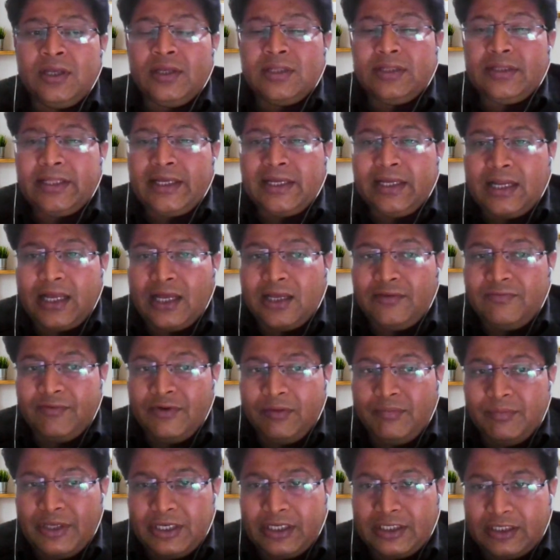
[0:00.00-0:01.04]
Then I will
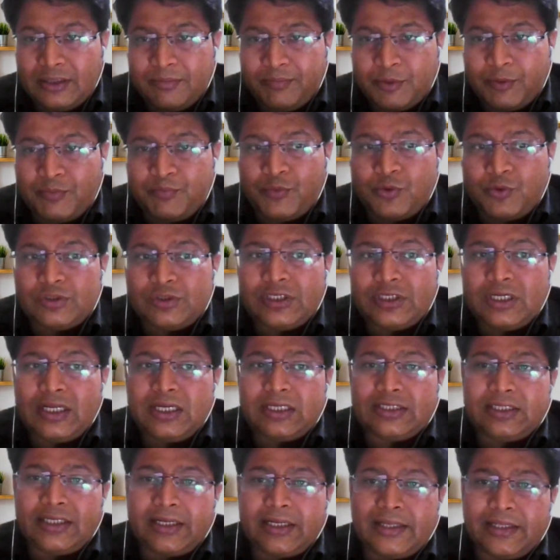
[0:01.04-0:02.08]
make the proposal
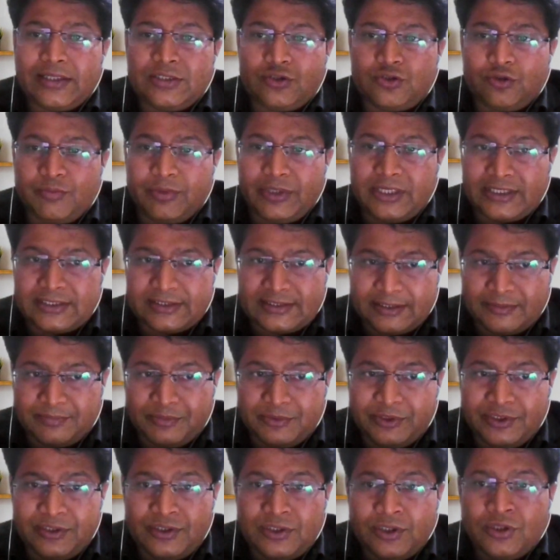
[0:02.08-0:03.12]
other has to be
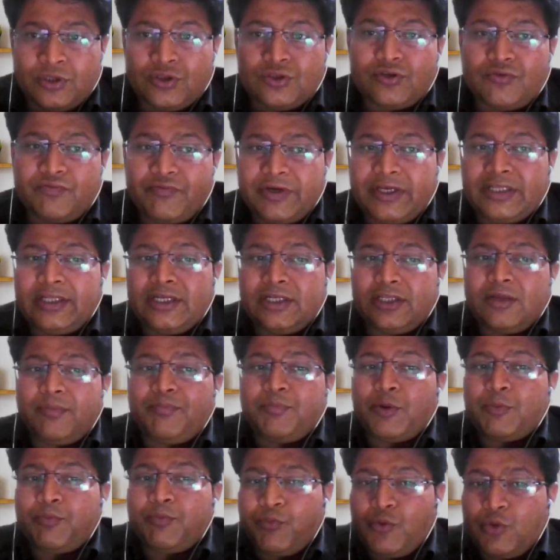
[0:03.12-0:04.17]
accepted. So whether the
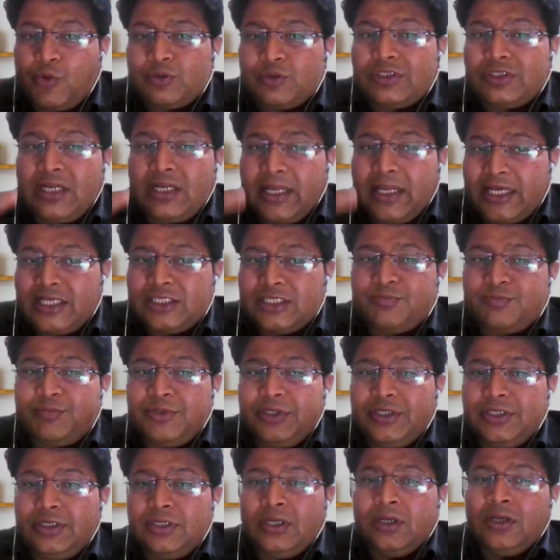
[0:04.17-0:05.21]
proposal has
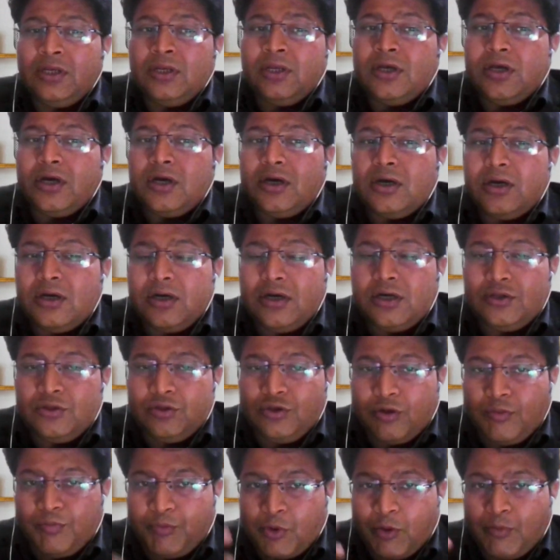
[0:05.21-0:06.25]
been uh, you
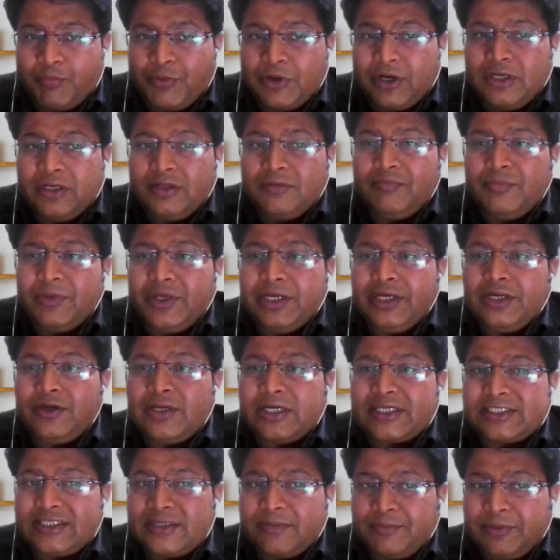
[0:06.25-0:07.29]
know properly made
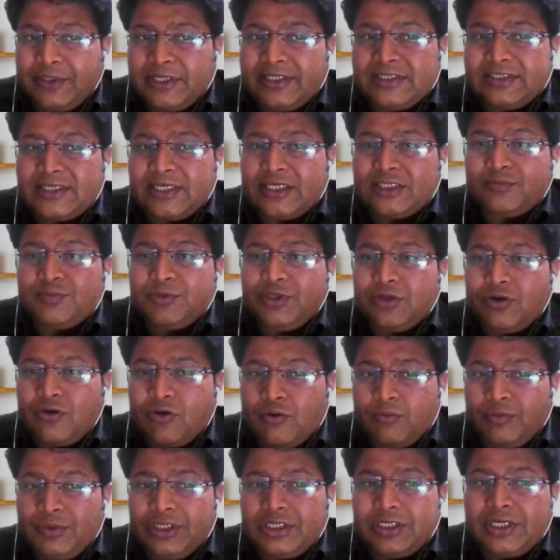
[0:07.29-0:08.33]
acceptance has been
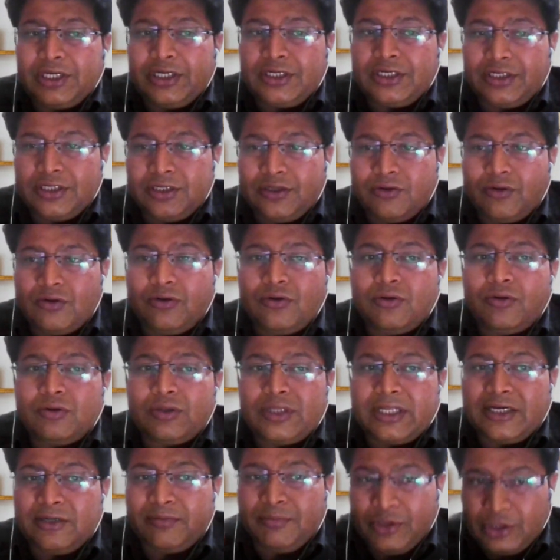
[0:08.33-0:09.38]
communicated or no
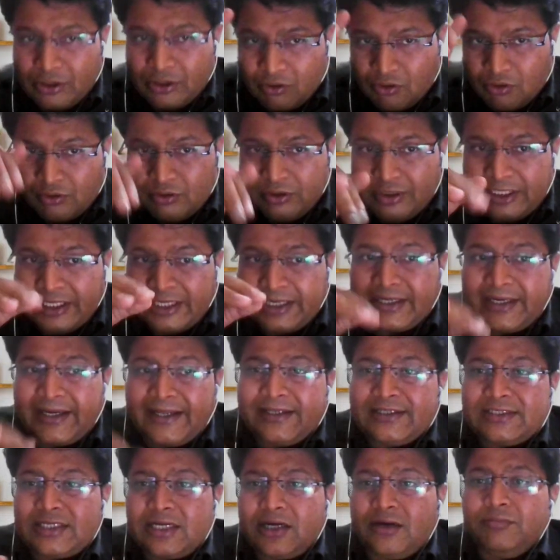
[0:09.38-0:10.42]
that means the contract
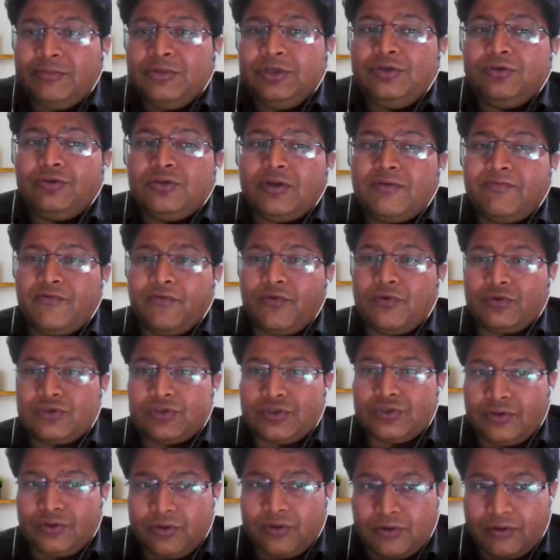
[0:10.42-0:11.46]
has come into the force
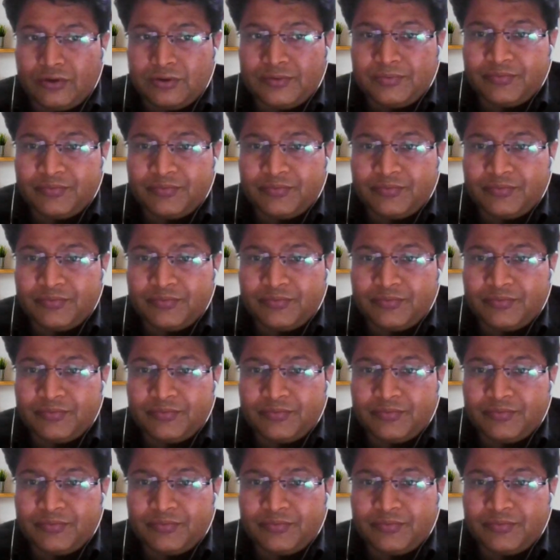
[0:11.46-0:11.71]
or not